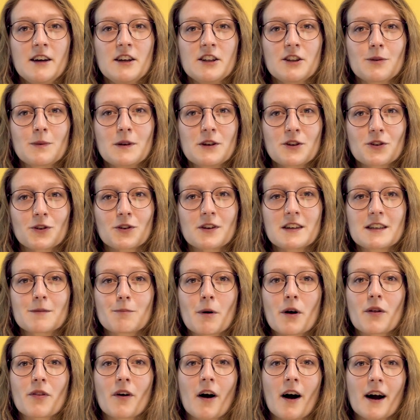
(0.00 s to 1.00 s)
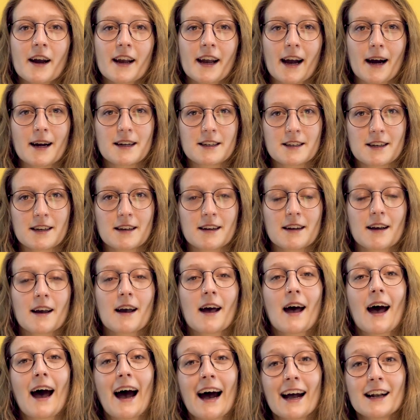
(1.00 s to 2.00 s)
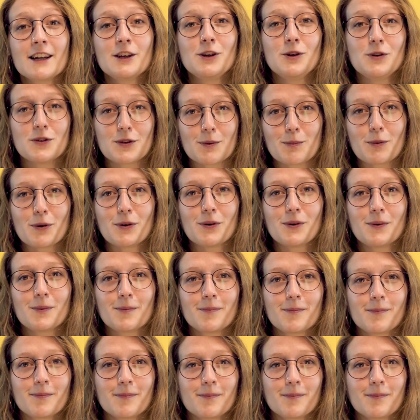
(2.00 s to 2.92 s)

to ensure it's both eye-catching and usable.